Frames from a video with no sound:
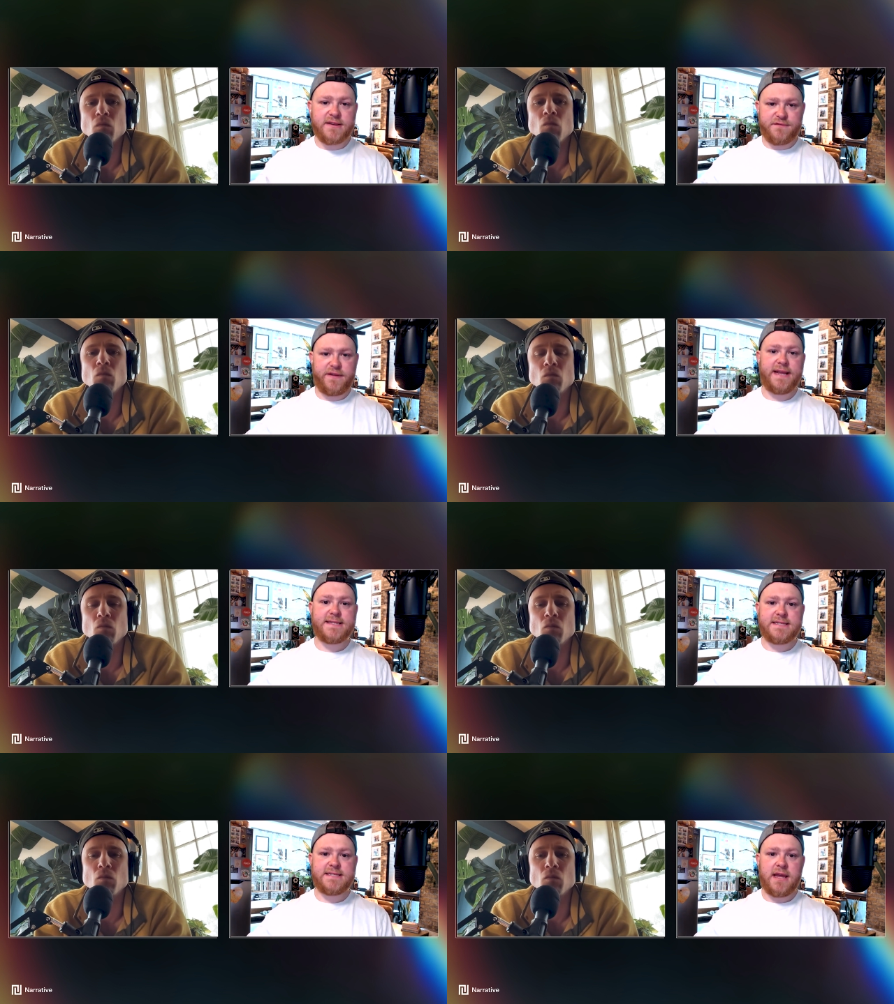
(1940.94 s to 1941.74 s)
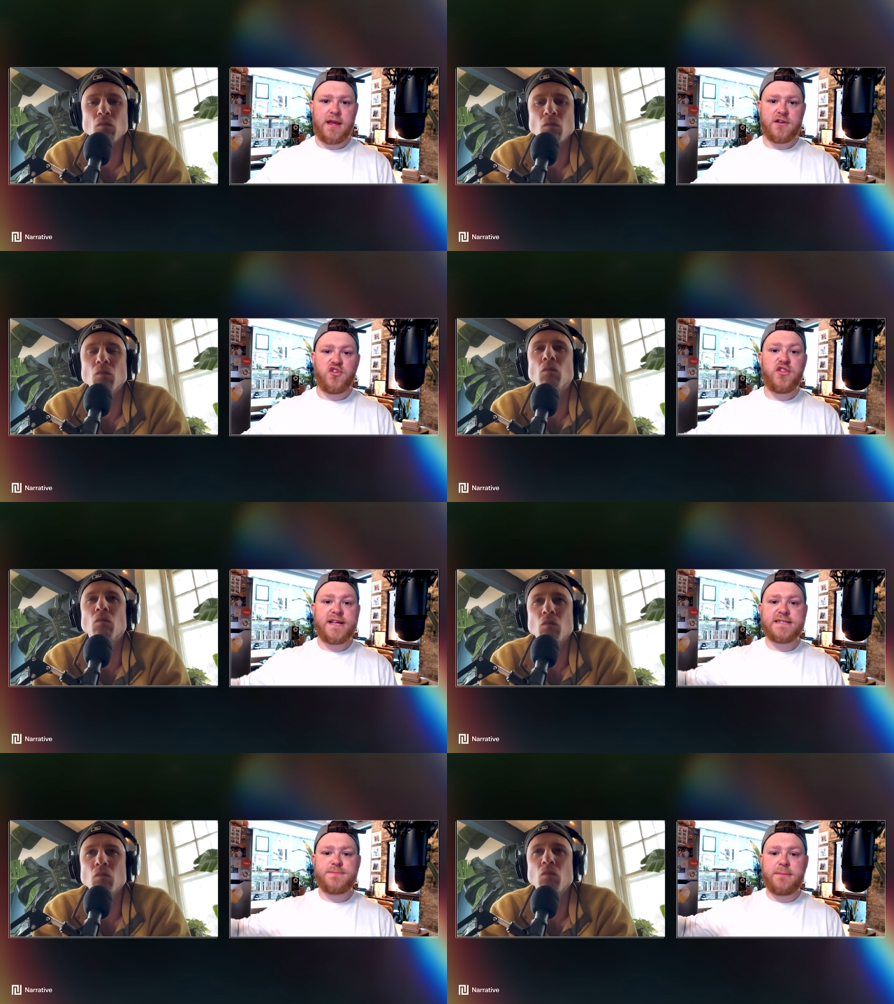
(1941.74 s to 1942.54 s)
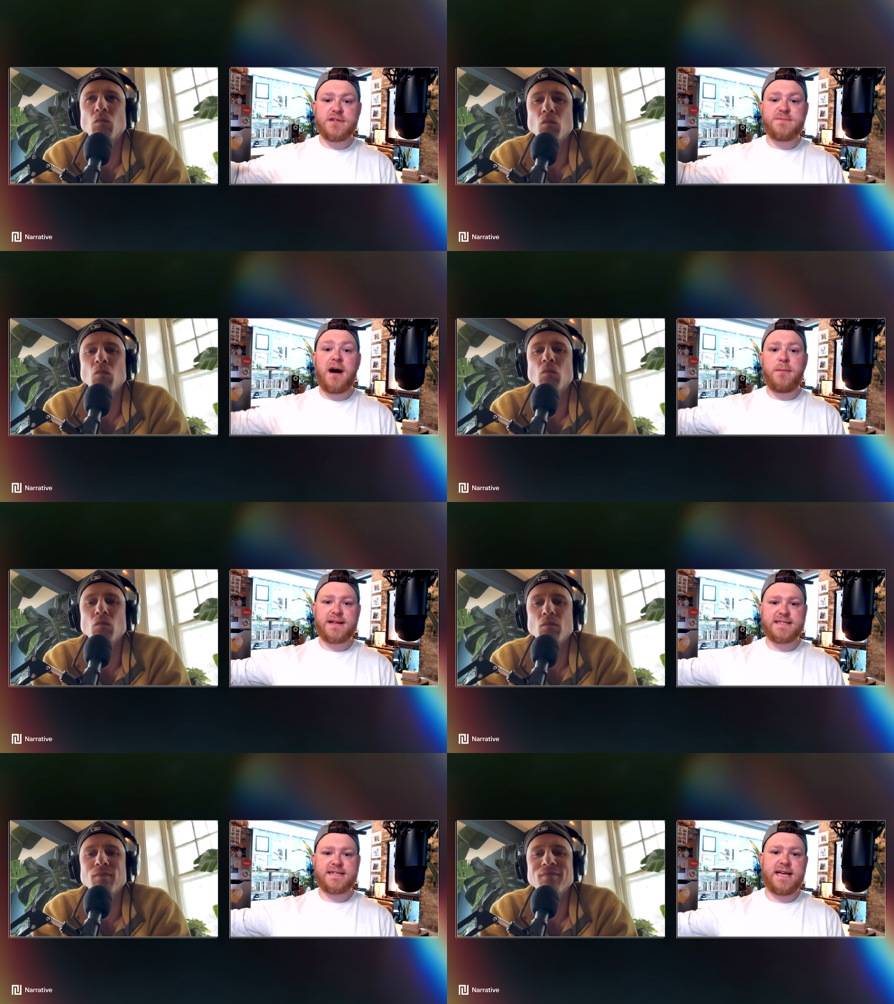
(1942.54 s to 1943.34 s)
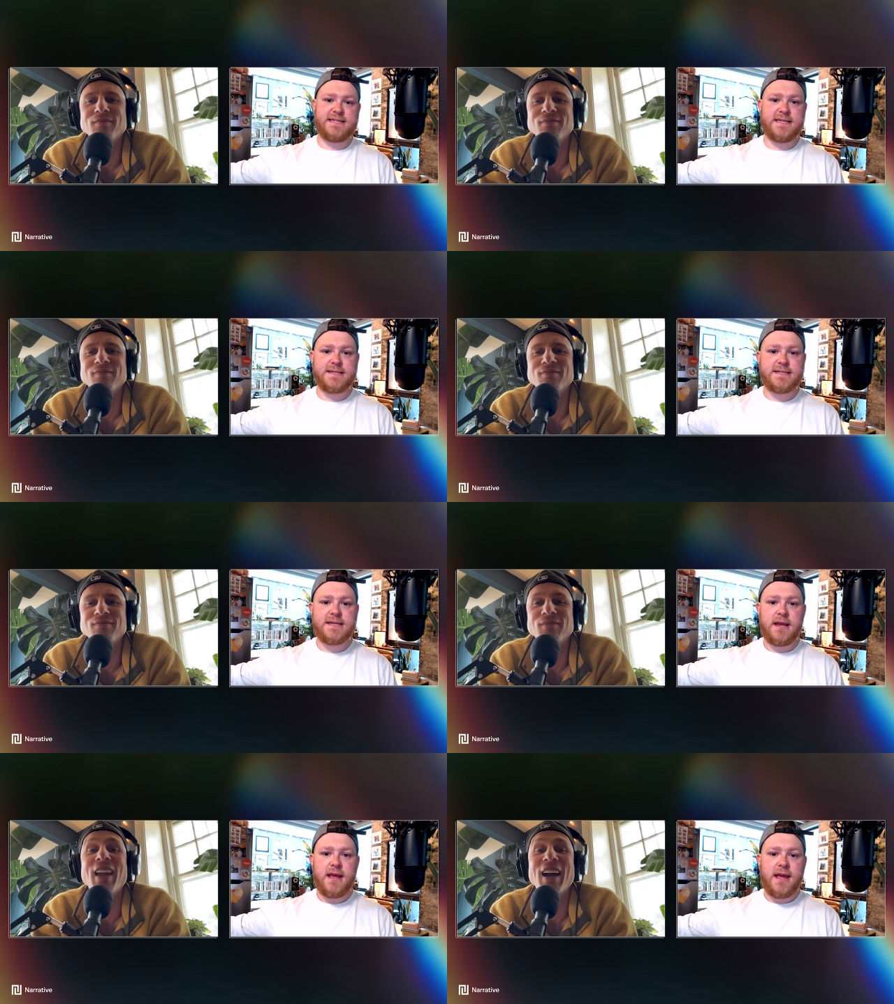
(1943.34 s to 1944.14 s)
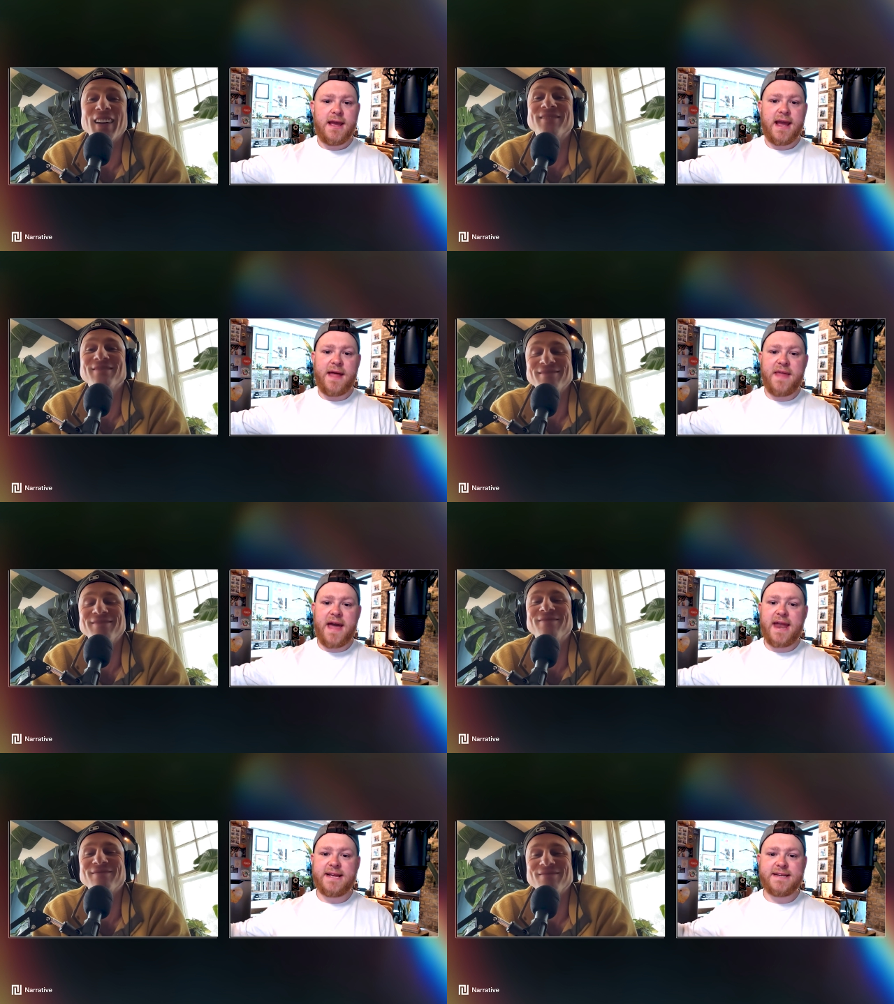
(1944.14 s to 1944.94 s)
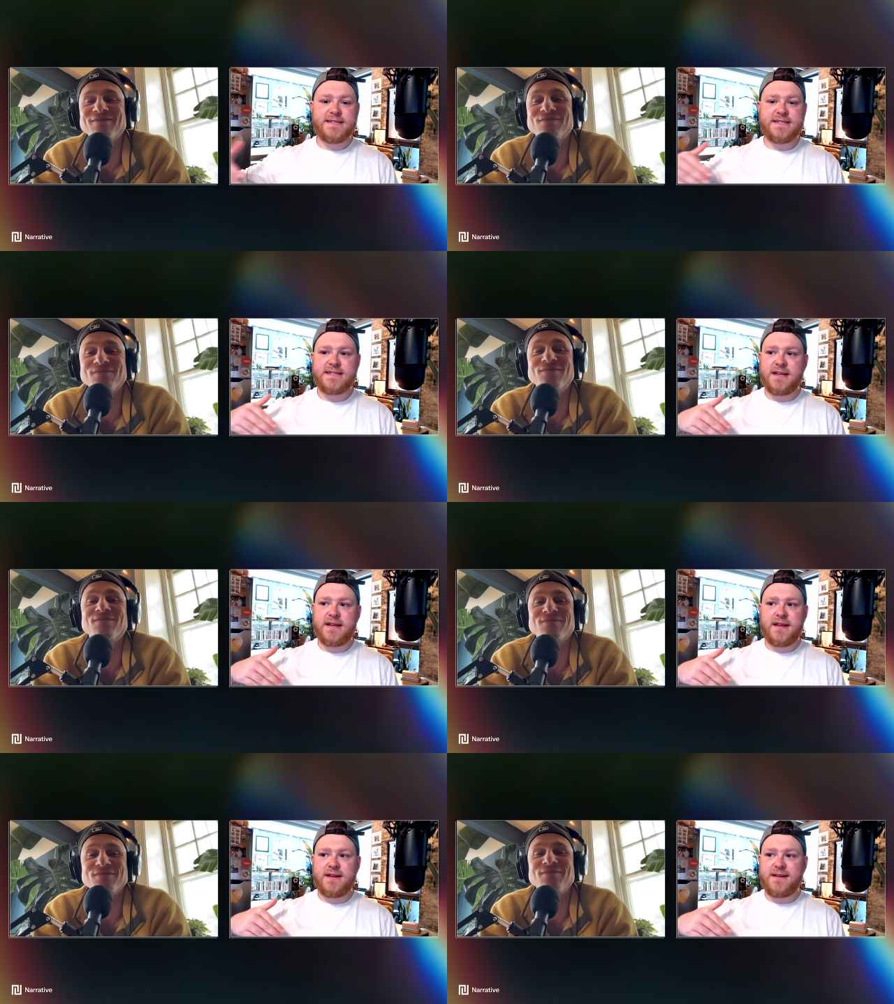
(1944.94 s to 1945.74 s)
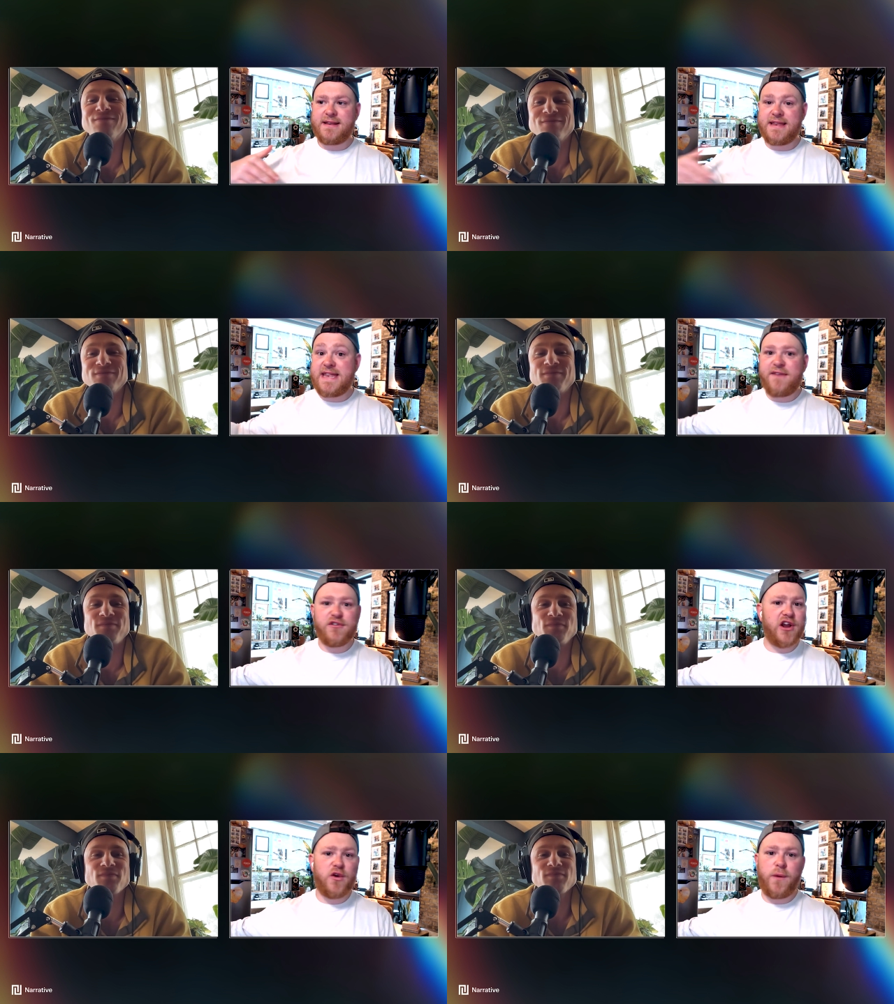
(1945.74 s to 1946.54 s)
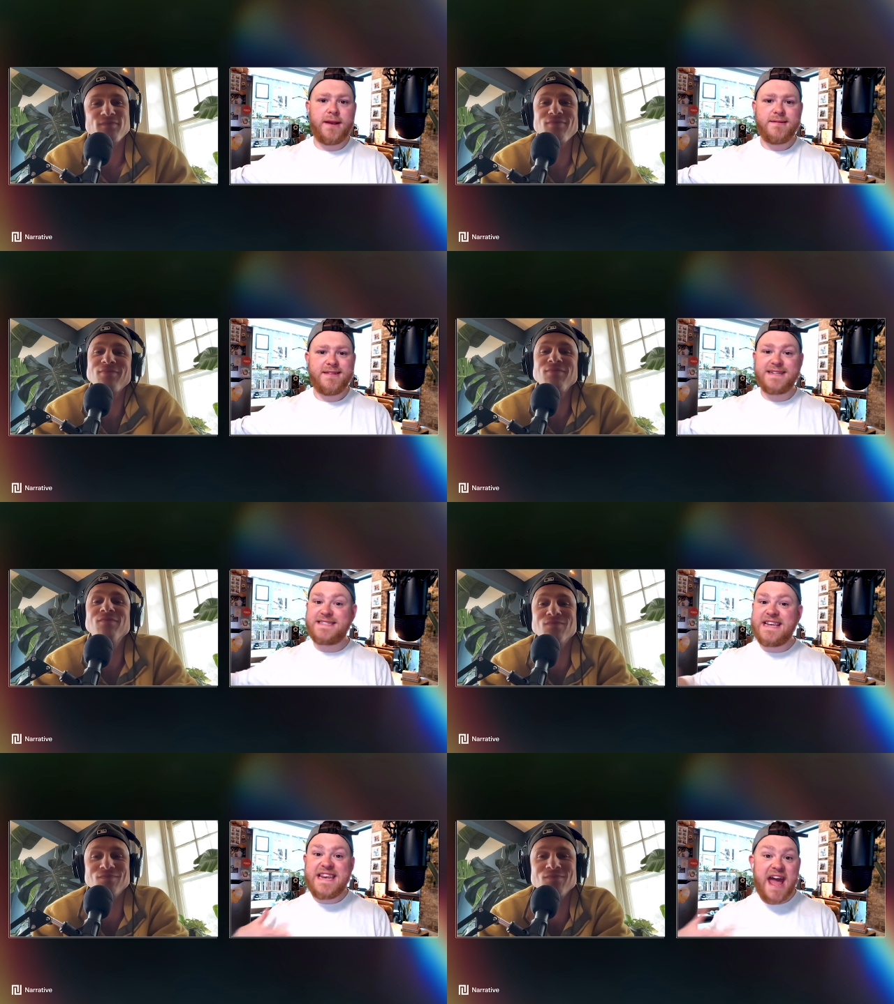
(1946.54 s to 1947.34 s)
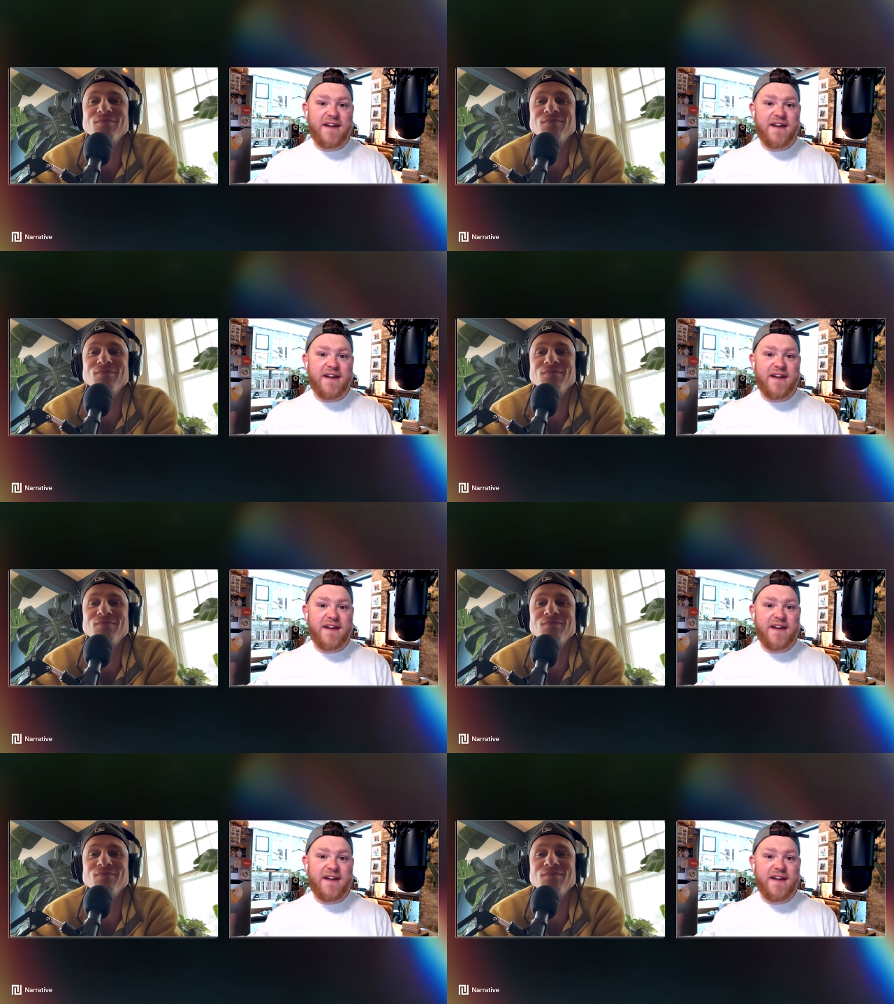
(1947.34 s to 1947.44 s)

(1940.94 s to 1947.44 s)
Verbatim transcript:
Speaker 1: defeats to mm. these people's public successes yeah and that is never going to win that's mm-hmm.